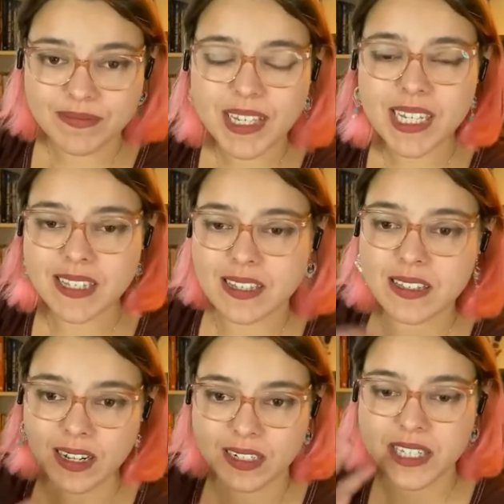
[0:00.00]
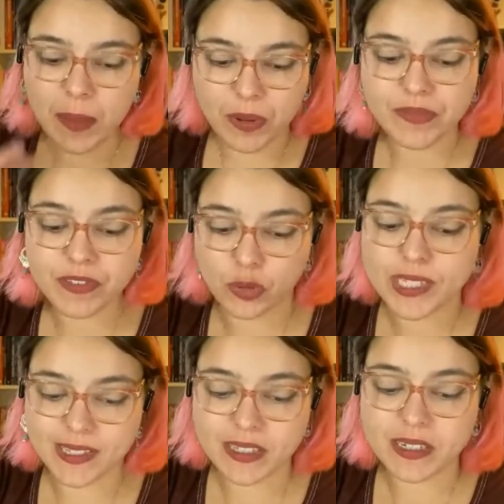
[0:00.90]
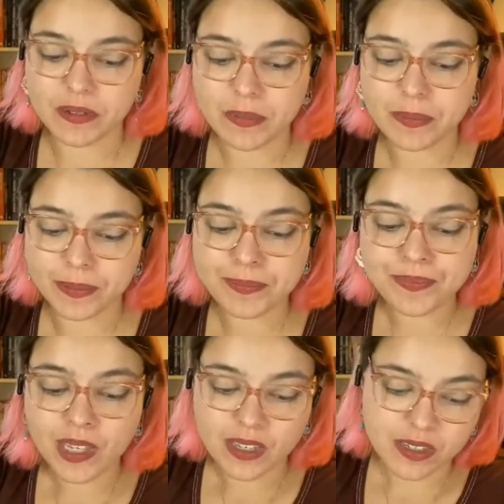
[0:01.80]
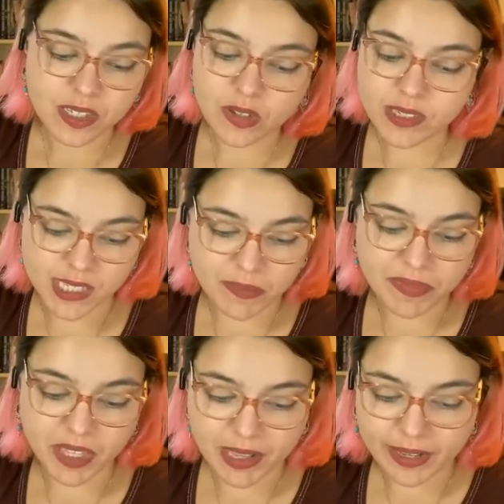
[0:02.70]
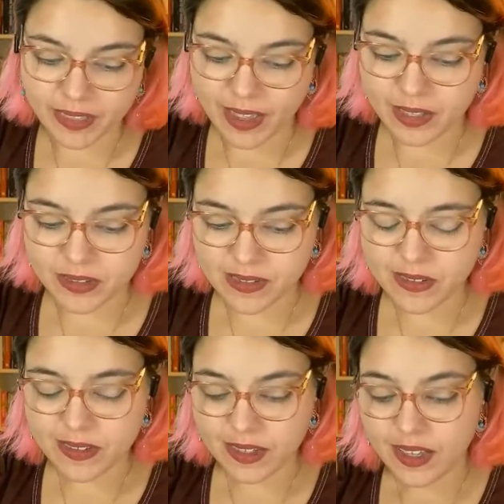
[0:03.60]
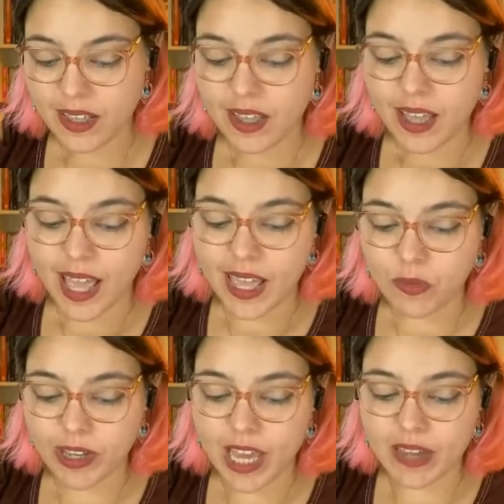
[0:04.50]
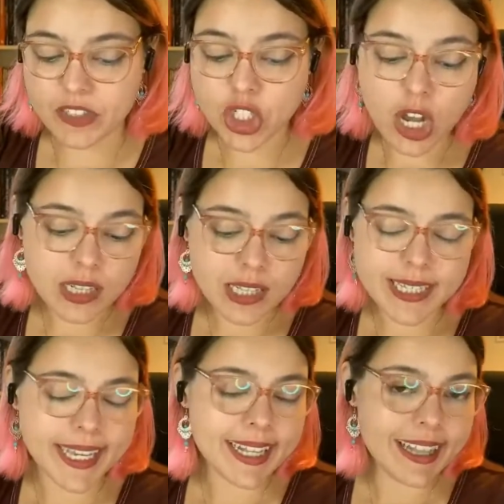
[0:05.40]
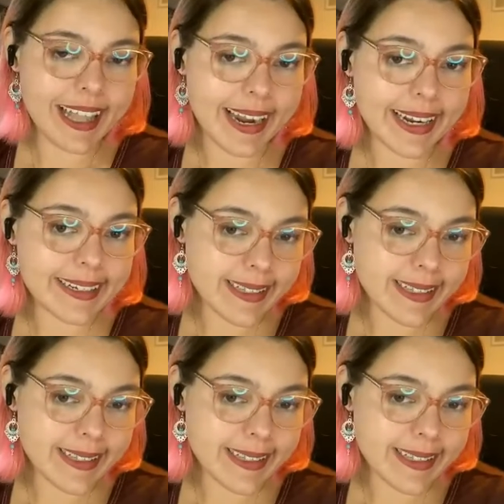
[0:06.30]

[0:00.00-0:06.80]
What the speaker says: It's a type of sweet syrup. So it's something like that. And we have chocolate eclairs.